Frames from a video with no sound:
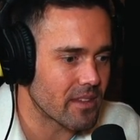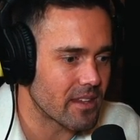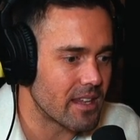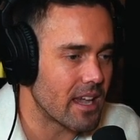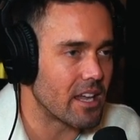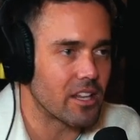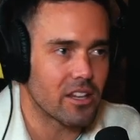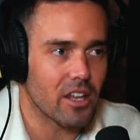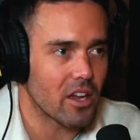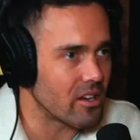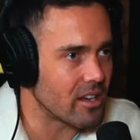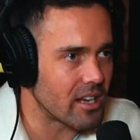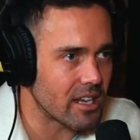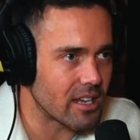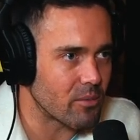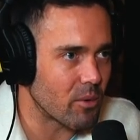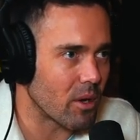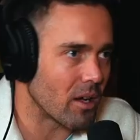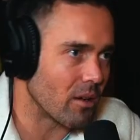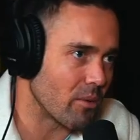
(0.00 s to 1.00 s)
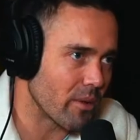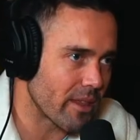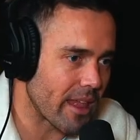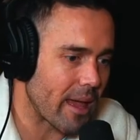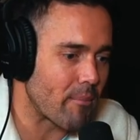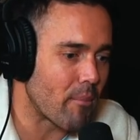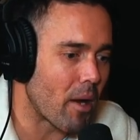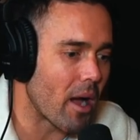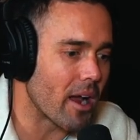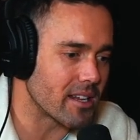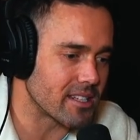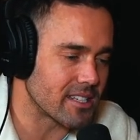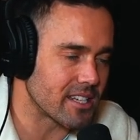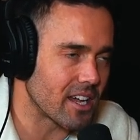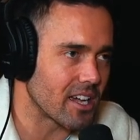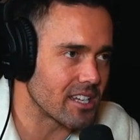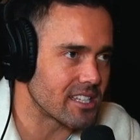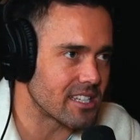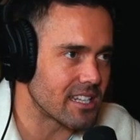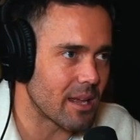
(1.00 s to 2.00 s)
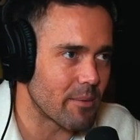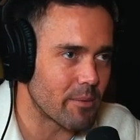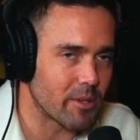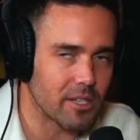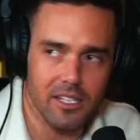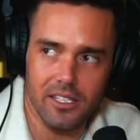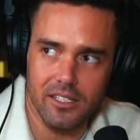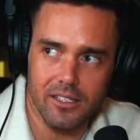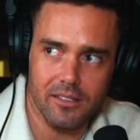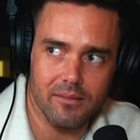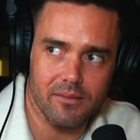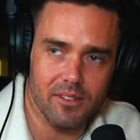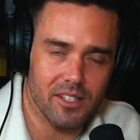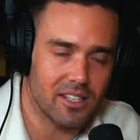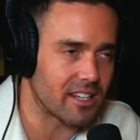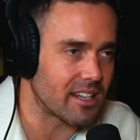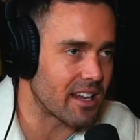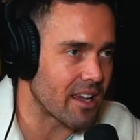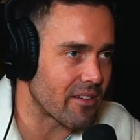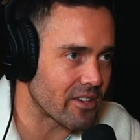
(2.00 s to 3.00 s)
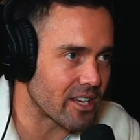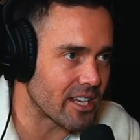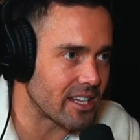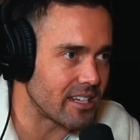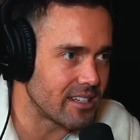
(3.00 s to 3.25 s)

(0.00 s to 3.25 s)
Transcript: Yeah, you don't need, well, with that minus the ice and lemon, because you didn't have any.